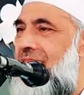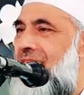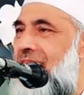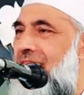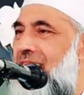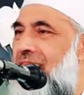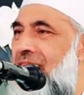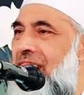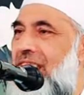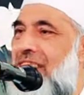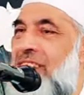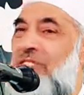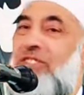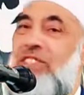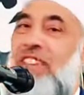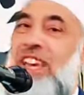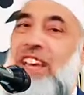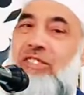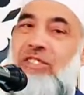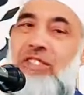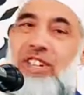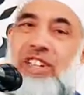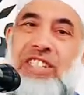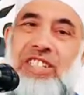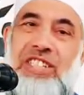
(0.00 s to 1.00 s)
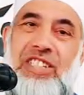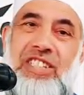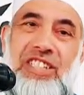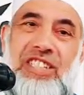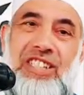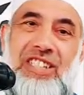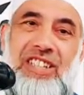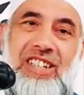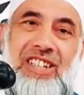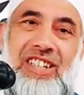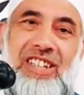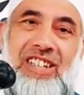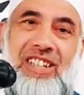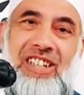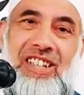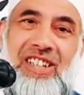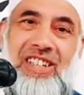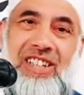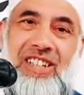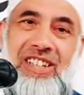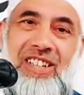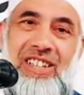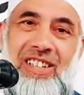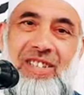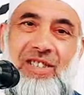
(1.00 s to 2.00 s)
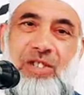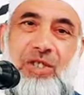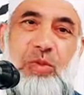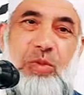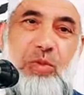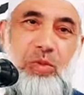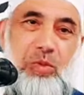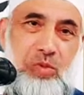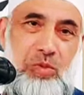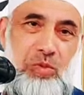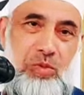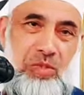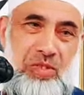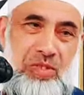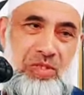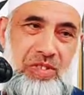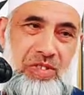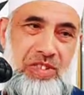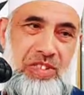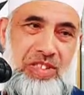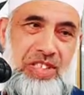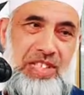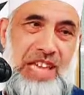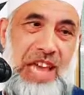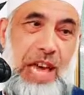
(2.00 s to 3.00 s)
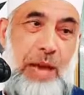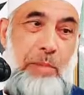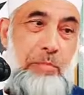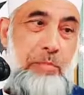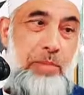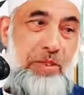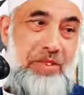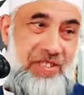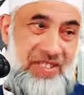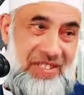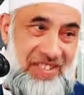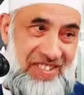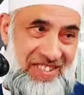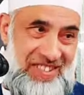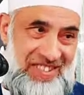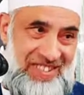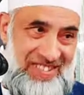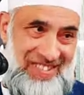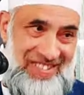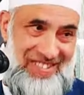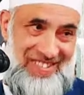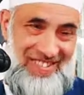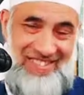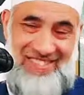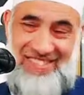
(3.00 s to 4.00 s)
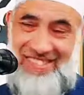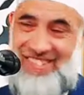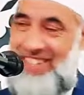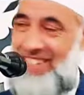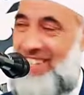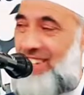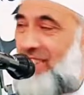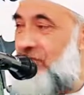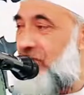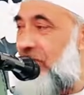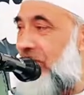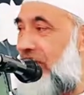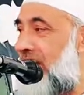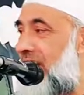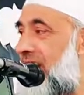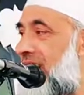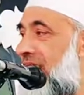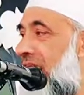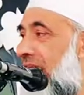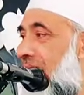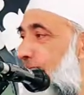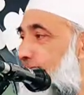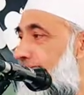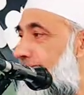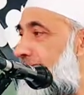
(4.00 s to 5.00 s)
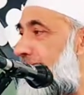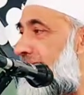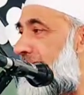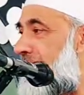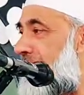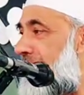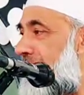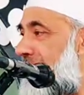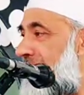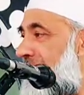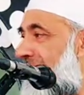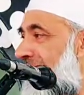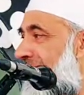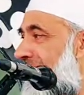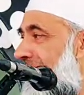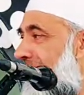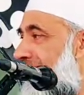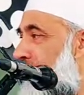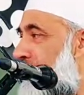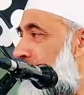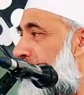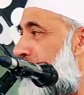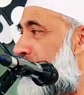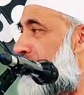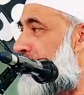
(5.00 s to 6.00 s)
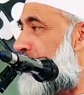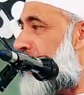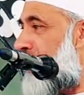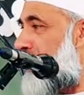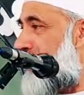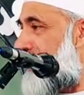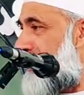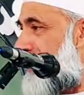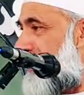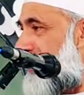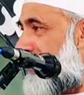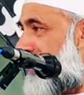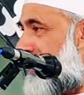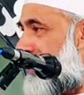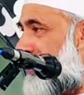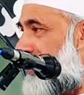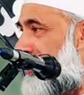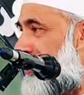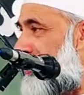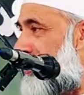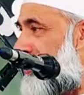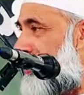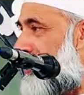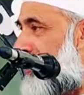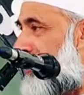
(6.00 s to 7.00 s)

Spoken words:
gave their religion to who? The emperors In fact, the emperors were the ones, you know, who